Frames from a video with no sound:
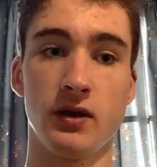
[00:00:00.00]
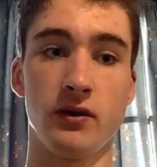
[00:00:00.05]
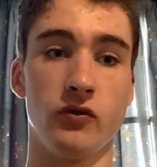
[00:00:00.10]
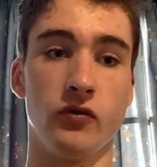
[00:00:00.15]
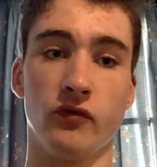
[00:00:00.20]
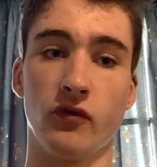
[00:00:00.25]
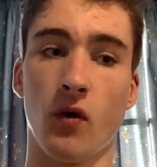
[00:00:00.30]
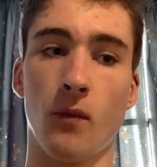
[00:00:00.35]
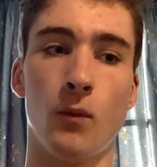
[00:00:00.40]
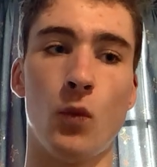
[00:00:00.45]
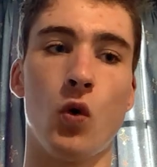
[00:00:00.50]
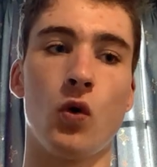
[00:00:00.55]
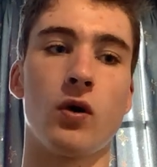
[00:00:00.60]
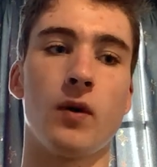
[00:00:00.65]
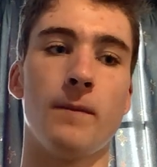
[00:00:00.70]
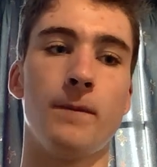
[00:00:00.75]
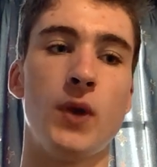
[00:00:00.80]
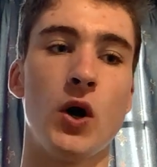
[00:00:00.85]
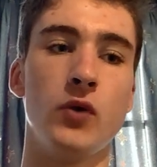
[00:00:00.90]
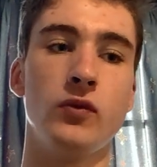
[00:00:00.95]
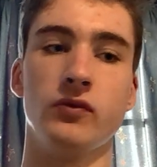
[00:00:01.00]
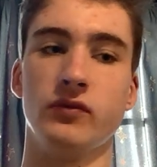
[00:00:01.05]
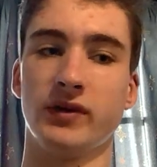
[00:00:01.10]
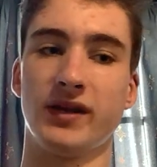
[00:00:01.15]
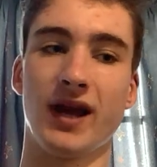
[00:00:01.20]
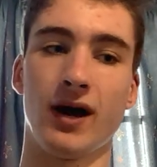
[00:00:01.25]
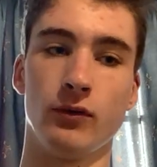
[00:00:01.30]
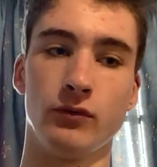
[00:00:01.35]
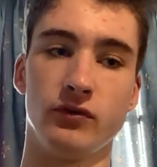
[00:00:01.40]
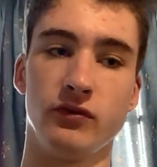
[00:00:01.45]
You've got more component
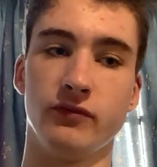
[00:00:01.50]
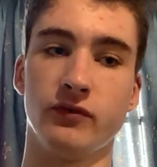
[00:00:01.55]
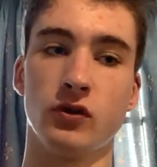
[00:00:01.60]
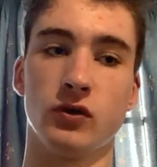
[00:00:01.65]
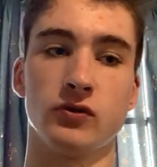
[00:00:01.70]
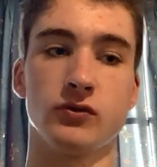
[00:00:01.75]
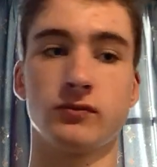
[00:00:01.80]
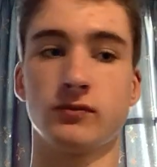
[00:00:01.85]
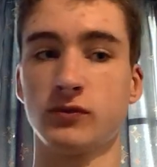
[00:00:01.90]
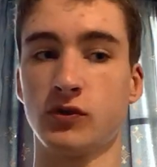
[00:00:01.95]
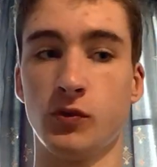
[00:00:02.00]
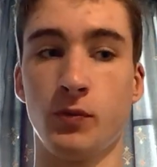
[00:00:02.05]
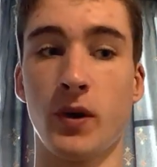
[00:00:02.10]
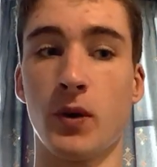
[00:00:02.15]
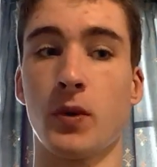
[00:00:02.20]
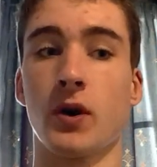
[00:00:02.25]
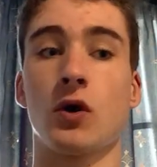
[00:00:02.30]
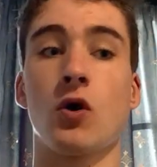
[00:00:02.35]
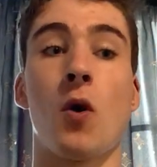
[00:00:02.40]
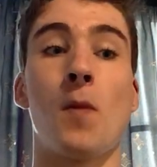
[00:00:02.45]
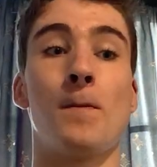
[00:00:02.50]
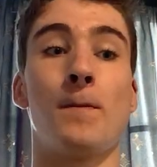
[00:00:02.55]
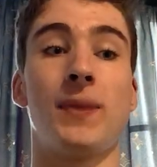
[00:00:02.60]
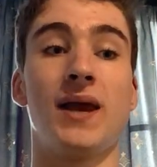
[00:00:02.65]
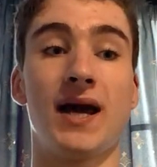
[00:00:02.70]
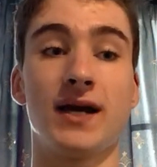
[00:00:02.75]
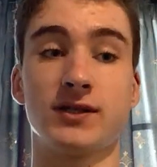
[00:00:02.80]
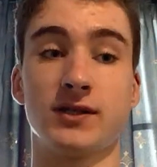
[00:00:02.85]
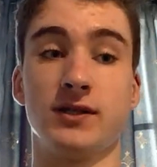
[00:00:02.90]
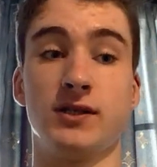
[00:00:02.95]
count, you've got superior
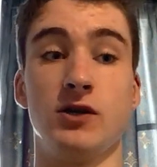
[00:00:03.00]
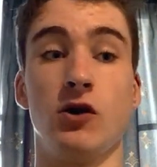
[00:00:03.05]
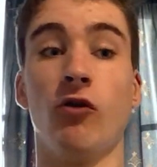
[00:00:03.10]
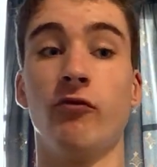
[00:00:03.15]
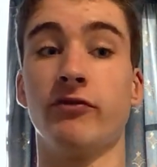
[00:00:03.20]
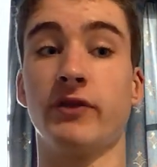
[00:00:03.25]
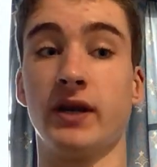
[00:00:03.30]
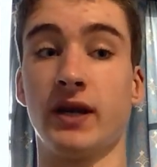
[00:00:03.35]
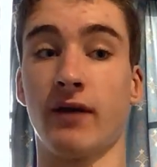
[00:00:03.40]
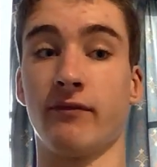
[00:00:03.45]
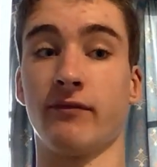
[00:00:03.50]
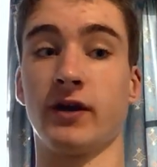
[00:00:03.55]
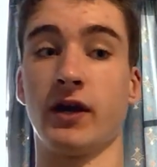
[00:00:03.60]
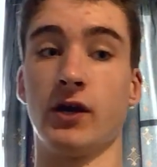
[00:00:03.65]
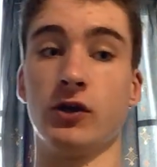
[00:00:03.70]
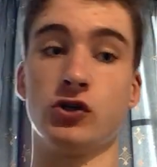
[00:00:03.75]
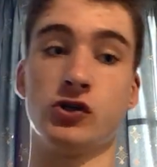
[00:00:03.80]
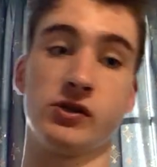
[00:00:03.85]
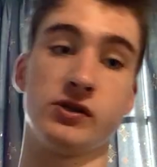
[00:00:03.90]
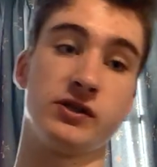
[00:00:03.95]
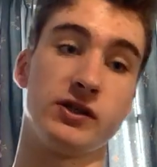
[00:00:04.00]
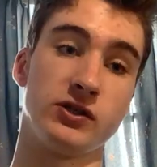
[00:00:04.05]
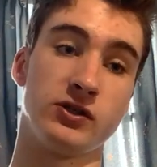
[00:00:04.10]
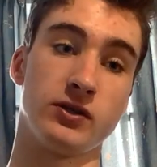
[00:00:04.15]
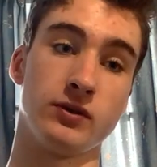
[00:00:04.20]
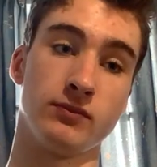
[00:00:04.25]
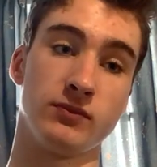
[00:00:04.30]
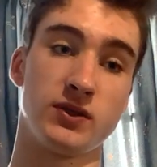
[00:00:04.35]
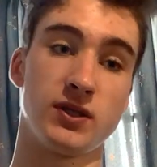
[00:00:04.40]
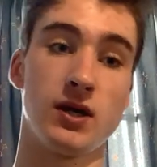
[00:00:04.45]
complexity of the navigation
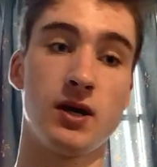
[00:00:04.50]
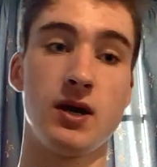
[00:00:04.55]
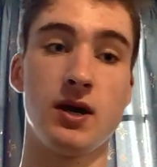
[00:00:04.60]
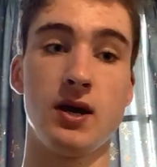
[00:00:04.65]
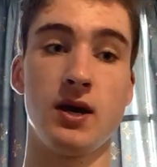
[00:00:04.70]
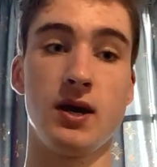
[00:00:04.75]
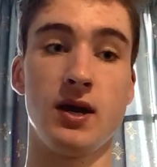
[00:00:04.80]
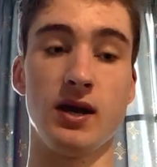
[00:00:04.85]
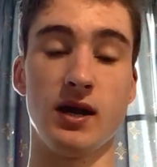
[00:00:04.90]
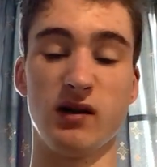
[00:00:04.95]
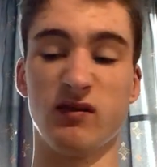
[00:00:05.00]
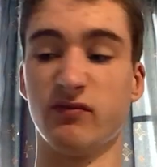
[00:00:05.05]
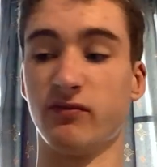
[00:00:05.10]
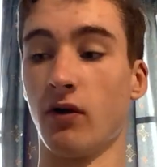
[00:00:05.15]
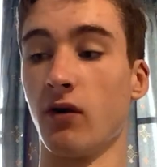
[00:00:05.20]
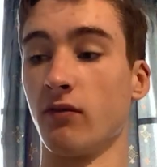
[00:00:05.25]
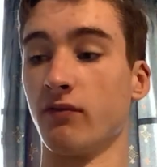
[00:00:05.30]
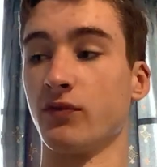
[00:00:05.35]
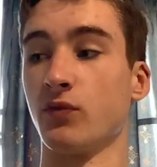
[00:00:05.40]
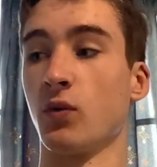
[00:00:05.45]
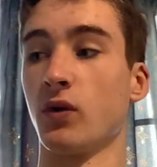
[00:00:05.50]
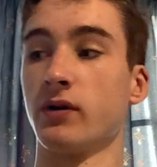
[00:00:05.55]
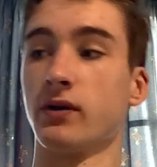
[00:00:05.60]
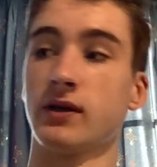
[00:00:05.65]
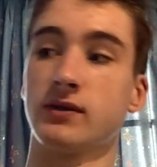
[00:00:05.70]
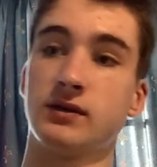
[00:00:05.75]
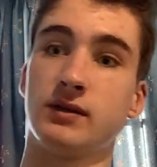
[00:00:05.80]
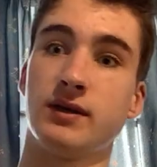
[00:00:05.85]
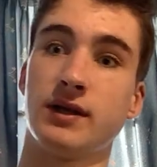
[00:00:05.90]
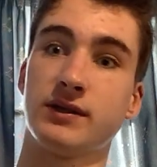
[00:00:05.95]
systems involved. One
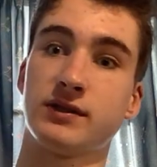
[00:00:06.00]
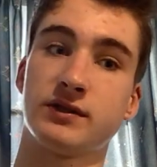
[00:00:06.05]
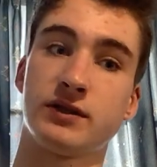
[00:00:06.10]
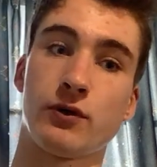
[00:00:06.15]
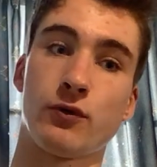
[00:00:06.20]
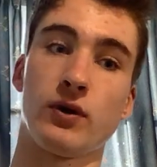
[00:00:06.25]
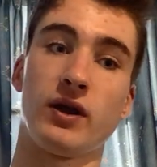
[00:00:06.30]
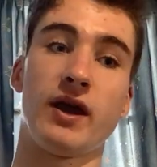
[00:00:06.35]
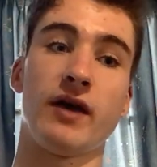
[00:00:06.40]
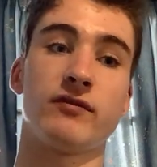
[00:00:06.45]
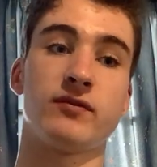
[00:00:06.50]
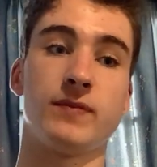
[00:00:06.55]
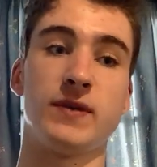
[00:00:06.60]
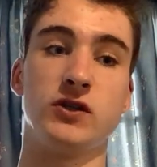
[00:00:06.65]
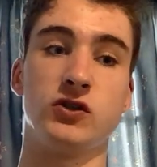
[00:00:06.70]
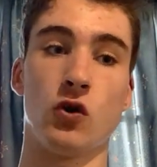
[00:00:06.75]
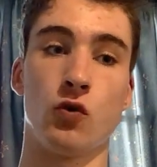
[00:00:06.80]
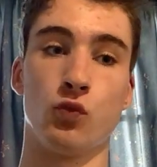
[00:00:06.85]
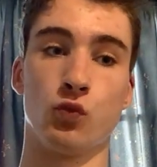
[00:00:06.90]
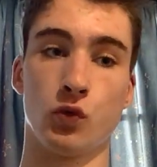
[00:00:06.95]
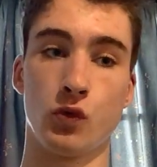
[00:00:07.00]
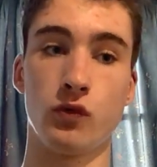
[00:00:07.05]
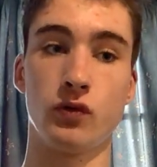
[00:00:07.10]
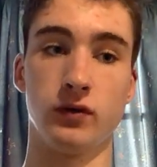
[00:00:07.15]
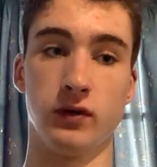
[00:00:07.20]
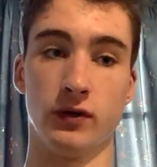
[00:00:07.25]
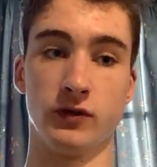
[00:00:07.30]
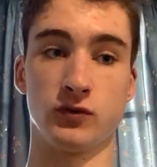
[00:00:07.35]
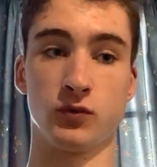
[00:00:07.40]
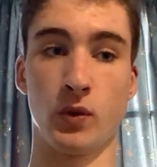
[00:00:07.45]
doesn't necessarily have to be so
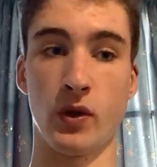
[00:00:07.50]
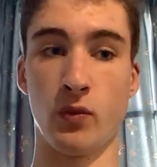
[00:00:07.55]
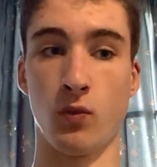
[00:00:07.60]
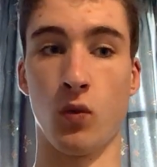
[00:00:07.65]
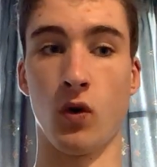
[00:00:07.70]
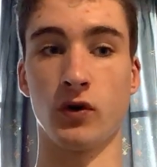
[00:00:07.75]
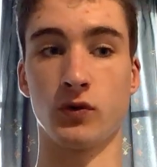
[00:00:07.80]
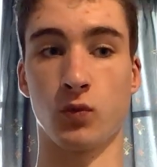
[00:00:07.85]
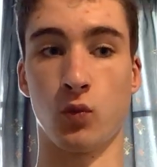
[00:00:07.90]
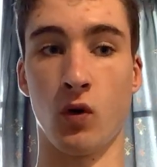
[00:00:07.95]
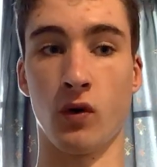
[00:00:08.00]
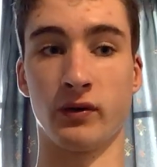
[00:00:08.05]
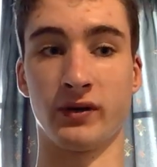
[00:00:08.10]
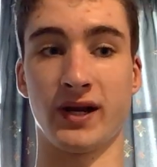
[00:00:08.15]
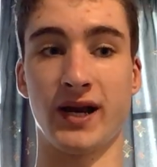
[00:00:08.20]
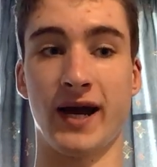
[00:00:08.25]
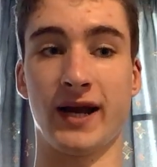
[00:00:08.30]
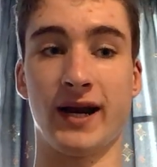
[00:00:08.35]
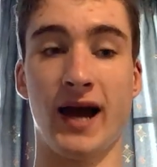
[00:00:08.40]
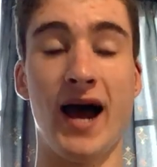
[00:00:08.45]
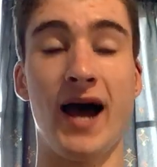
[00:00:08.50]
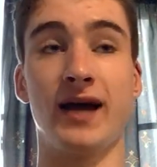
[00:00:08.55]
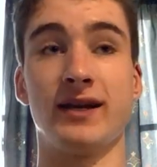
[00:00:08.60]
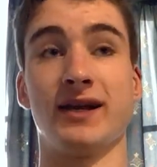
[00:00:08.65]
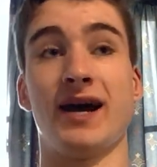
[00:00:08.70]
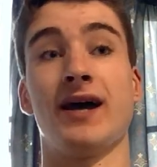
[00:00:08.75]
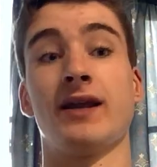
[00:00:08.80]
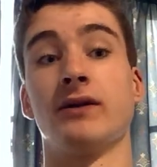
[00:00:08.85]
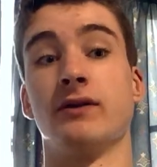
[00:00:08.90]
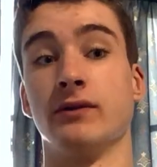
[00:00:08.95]
ruthless with what one can add.
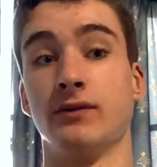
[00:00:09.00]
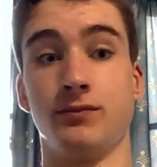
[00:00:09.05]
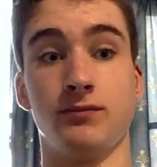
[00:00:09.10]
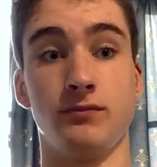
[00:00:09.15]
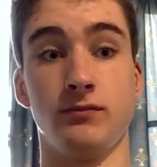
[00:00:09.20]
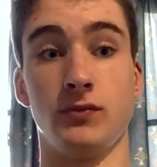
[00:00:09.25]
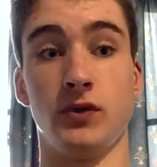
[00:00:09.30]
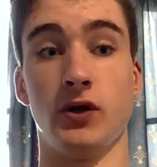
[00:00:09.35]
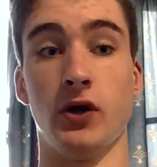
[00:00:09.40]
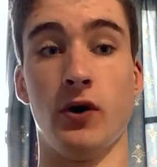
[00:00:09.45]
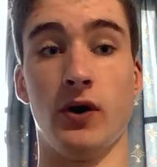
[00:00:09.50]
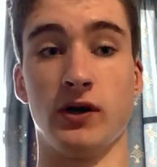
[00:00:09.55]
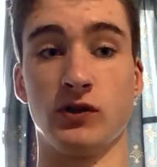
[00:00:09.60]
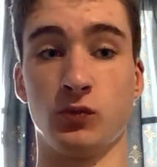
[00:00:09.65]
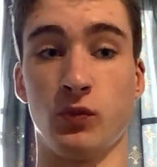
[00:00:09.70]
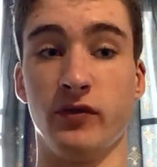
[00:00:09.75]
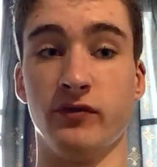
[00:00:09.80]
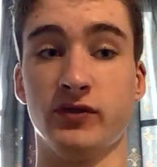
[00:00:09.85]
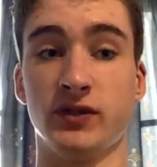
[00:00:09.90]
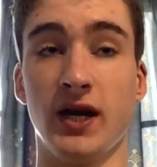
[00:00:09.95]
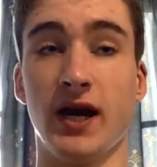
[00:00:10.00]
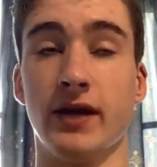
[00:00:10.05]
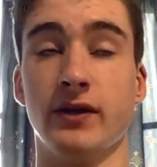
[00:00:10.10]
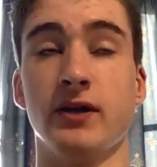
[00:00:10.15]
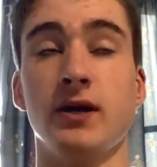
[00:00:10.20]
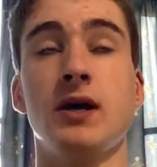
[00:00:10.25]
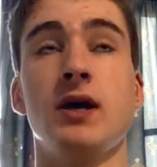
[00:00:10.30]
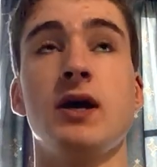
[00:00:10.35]
And, you know, as we've said,